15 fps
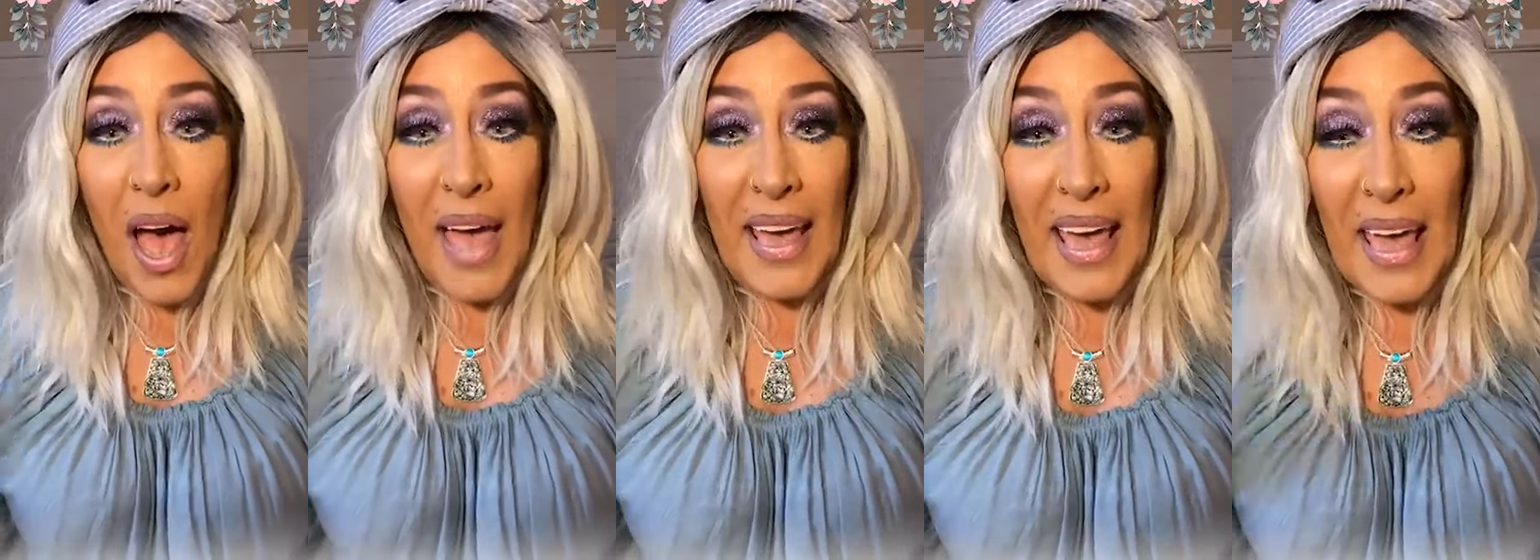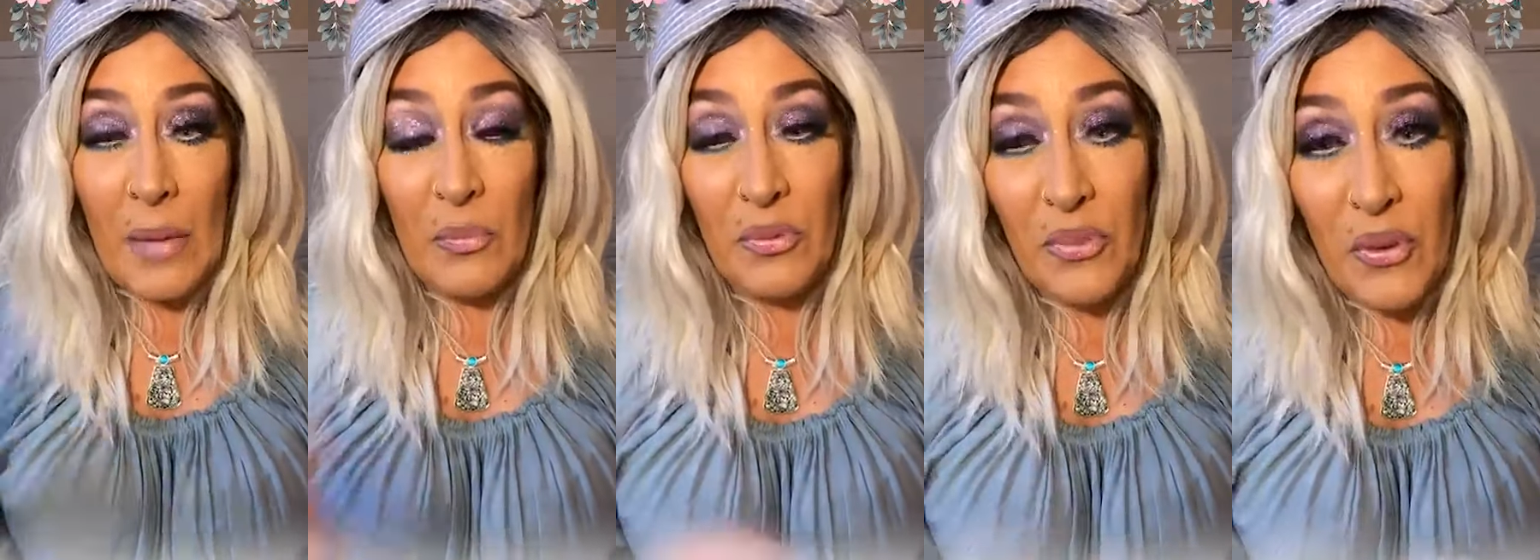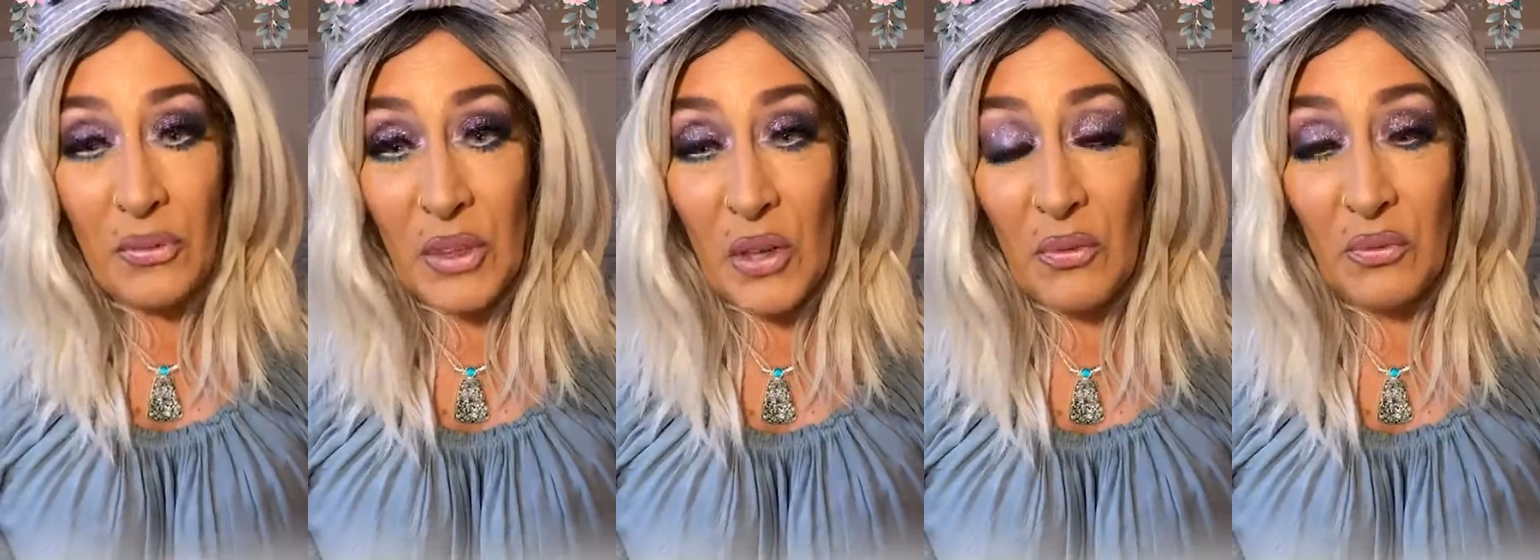I am
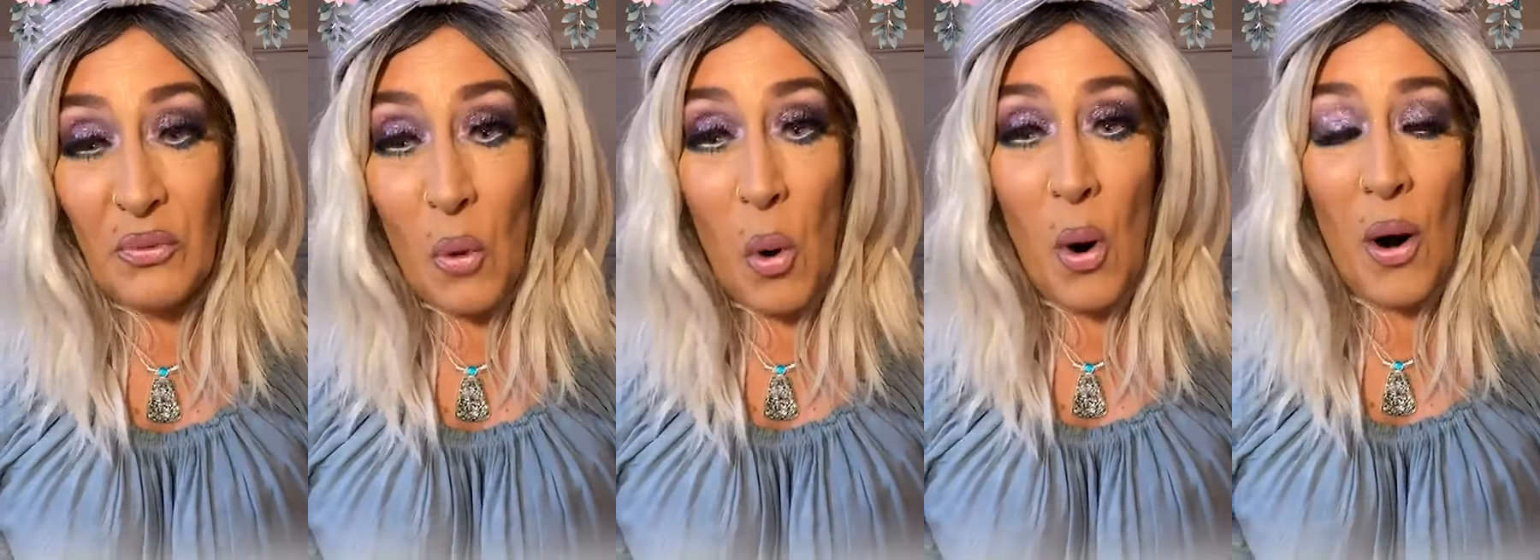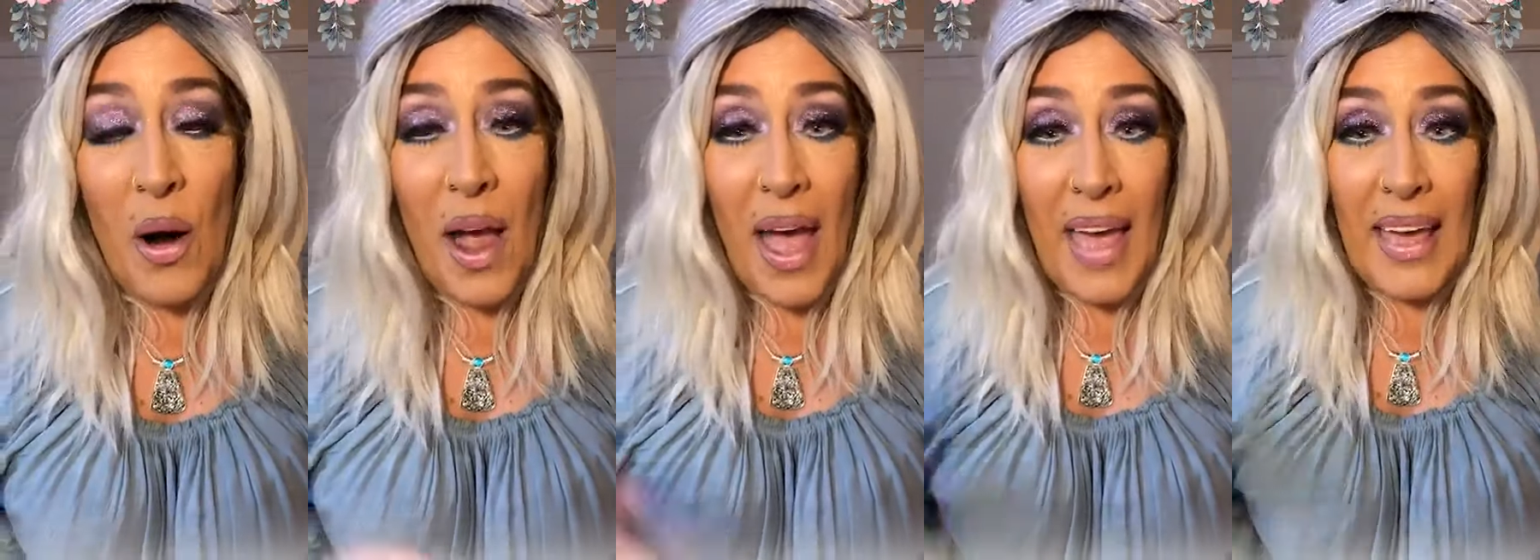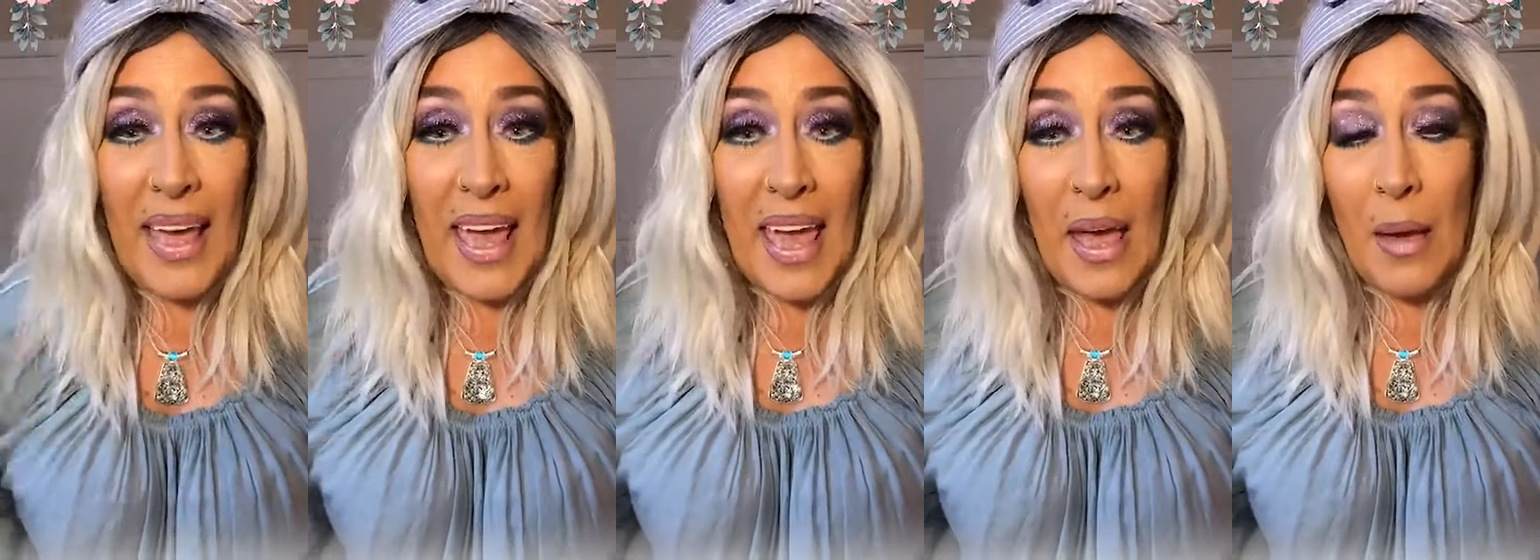54. I
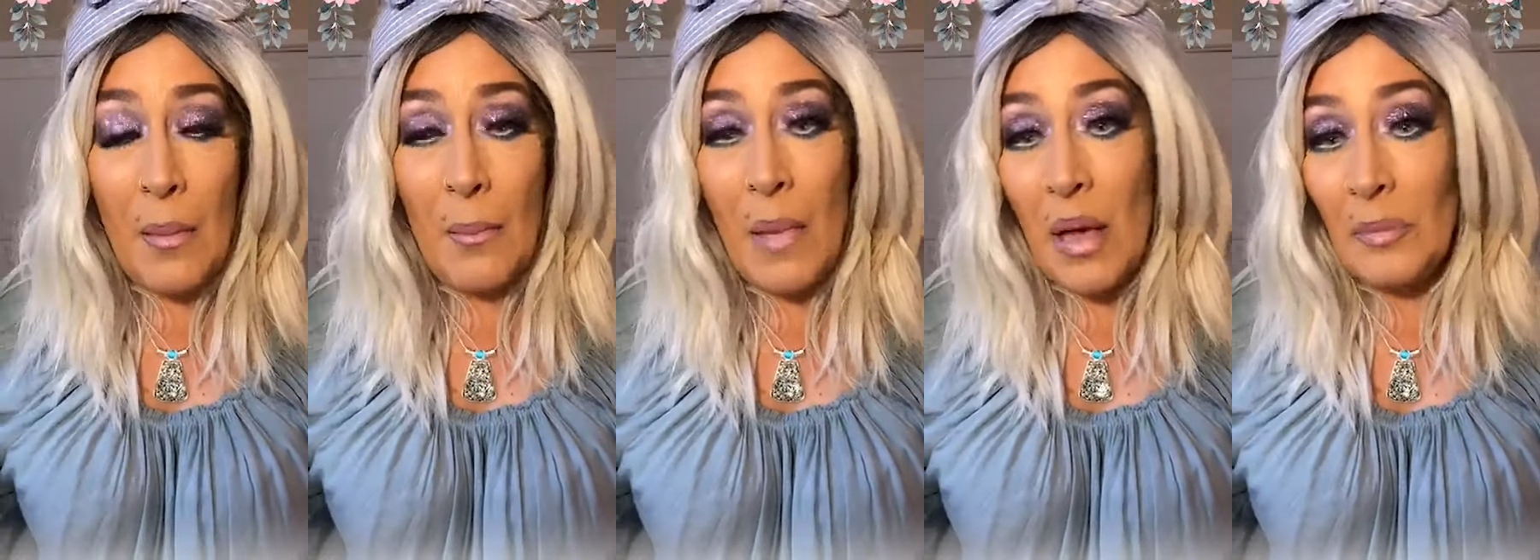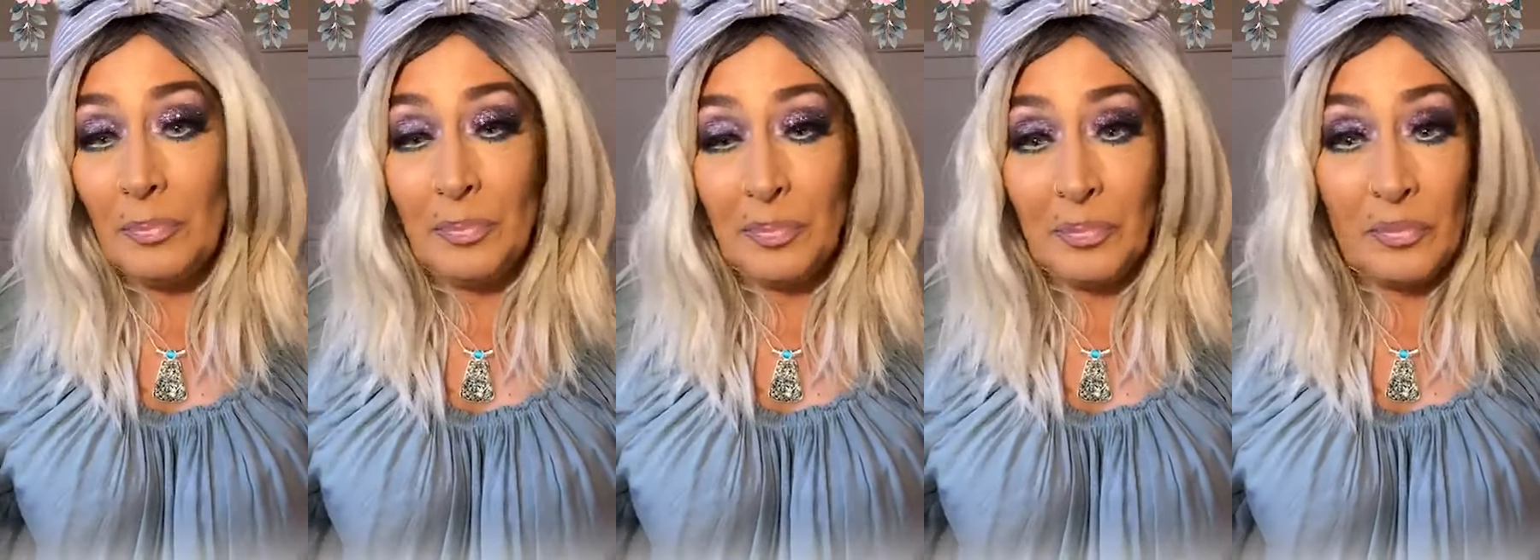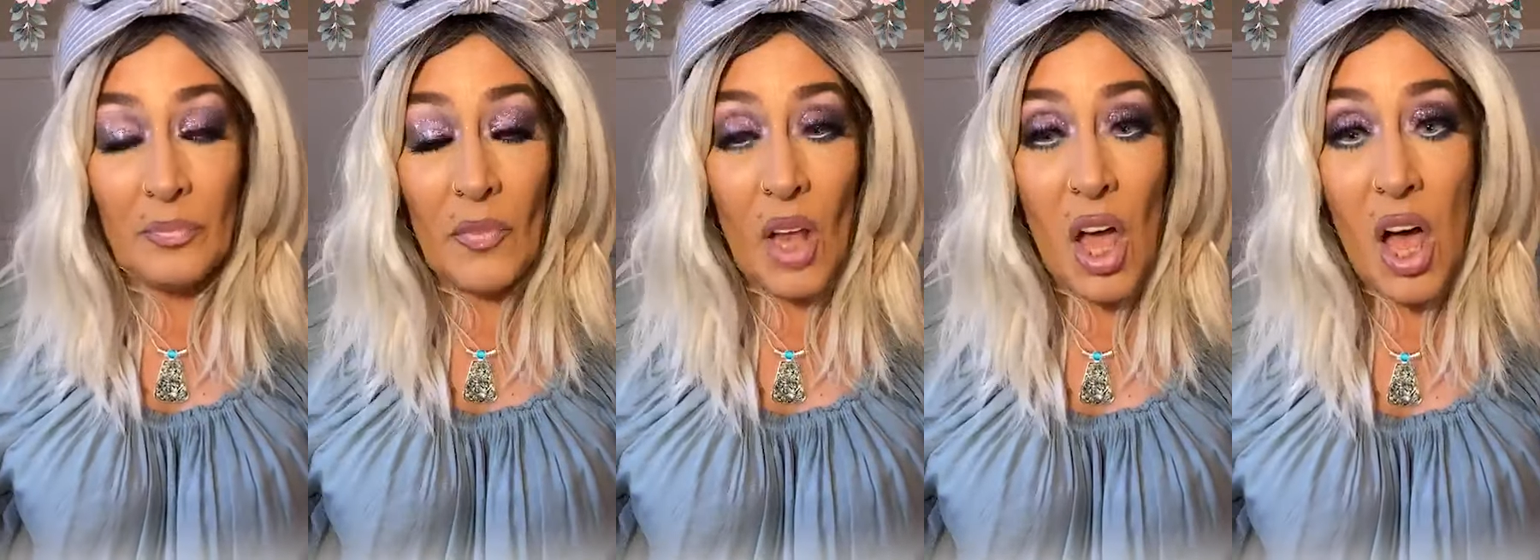am
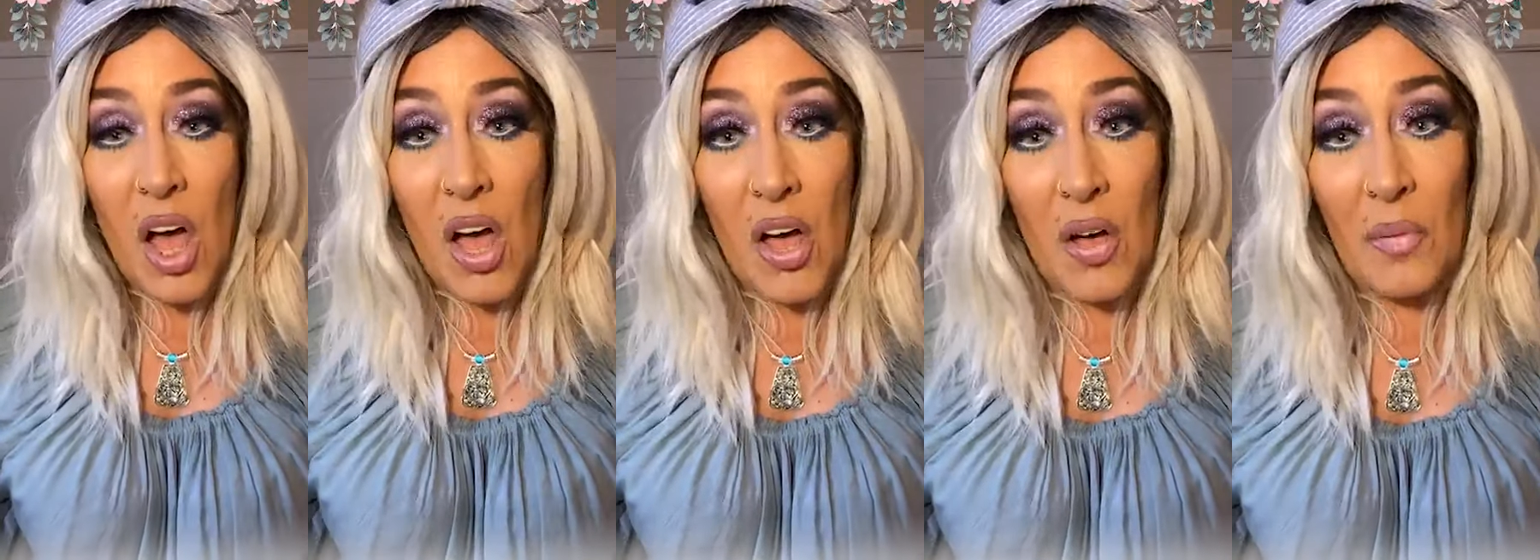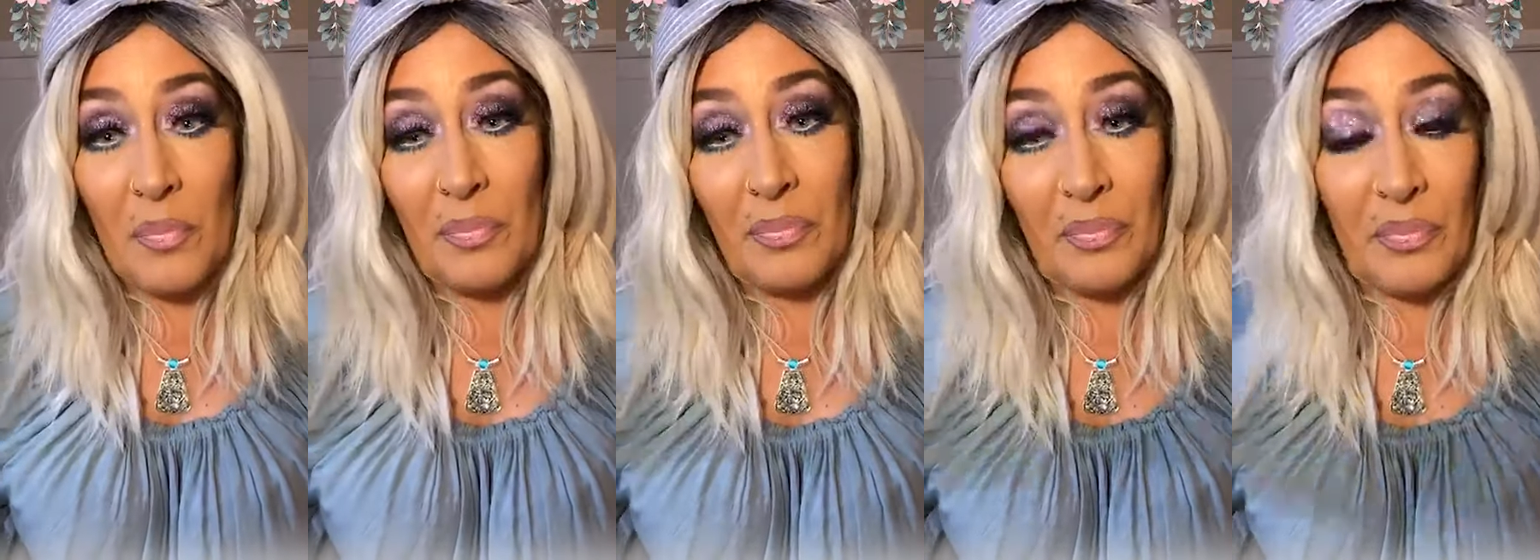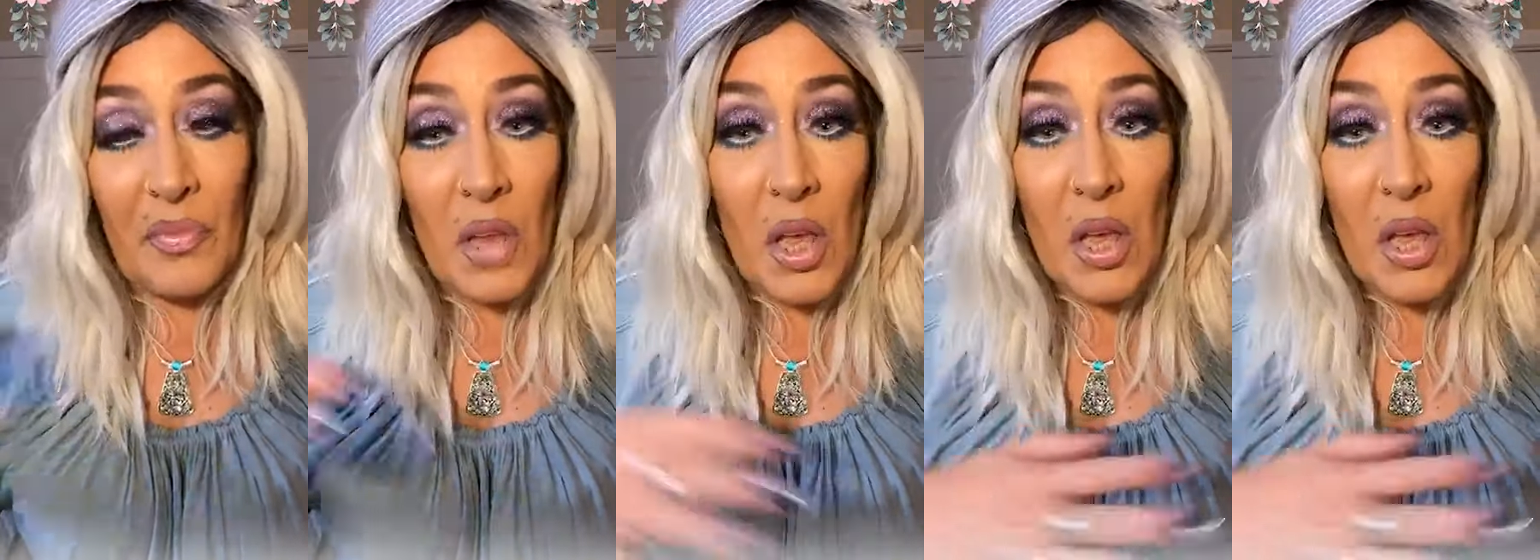um,